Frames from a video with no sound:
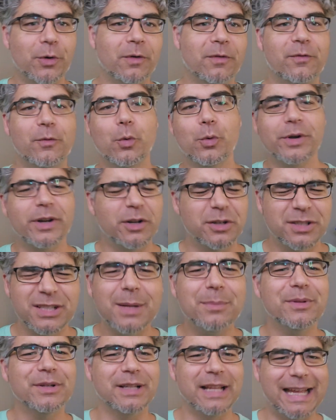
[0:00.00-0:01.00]
40 or
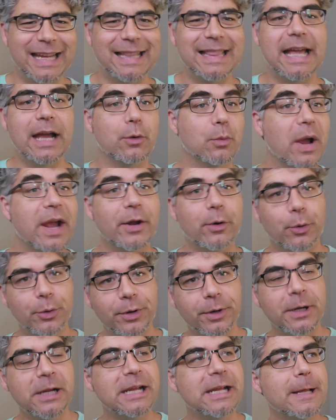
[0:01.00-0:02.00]
something like that, right?
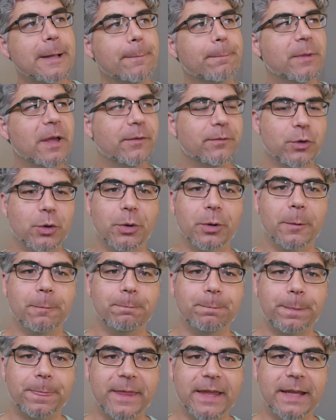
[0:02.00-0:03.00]
Or if you're
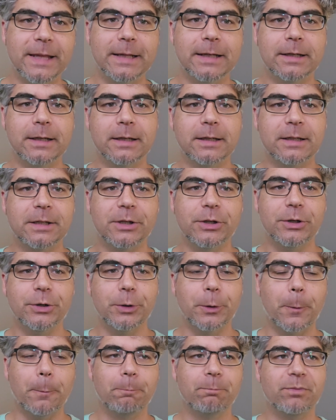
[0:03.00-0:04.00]
in,
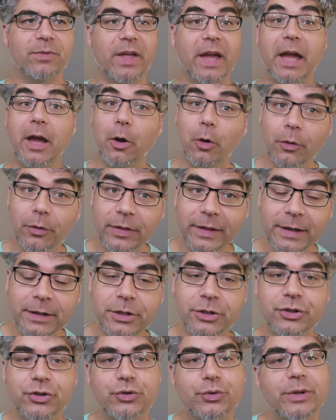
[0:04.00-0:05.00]
the health
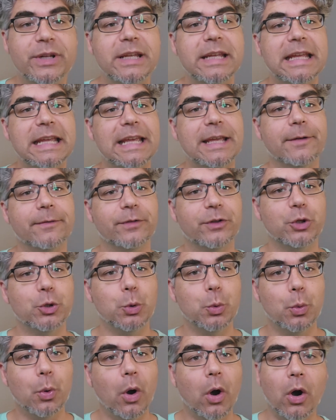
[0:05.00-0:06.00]
industry, if
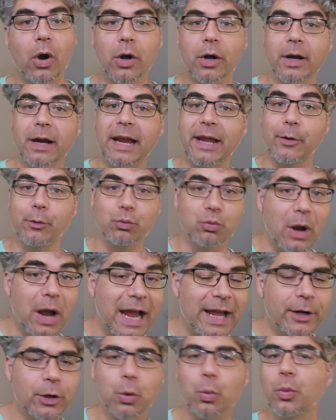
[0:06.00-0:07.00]
you are a
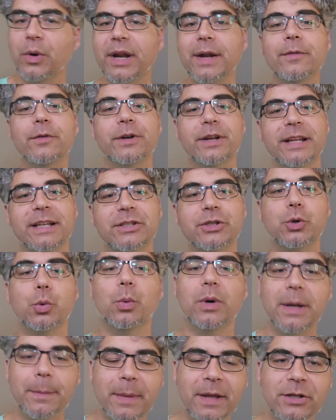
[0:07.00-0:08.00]
writer, whatever it is, you
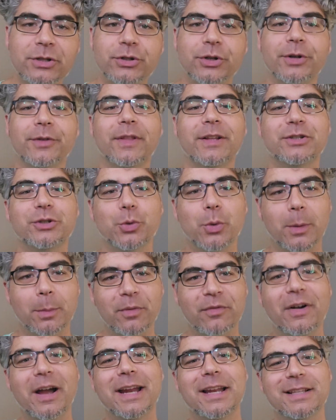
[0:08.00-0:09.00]
want to make sure that you are
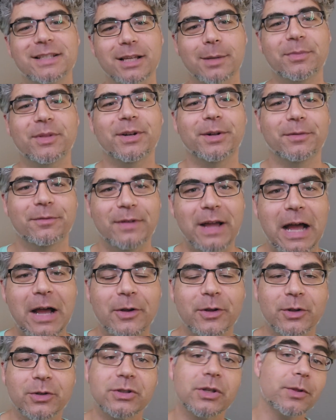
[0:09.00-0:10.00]
providing something of
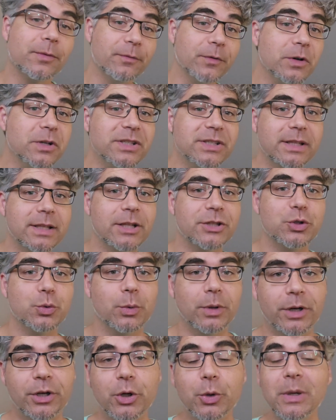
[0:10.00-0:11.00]
value. So the first thing that you
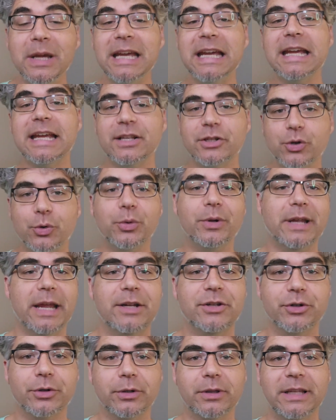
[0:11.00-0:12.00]
want to do is
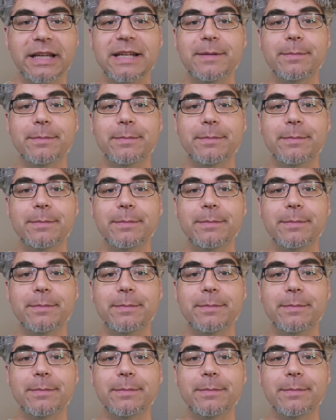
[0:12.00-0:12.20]
create your lead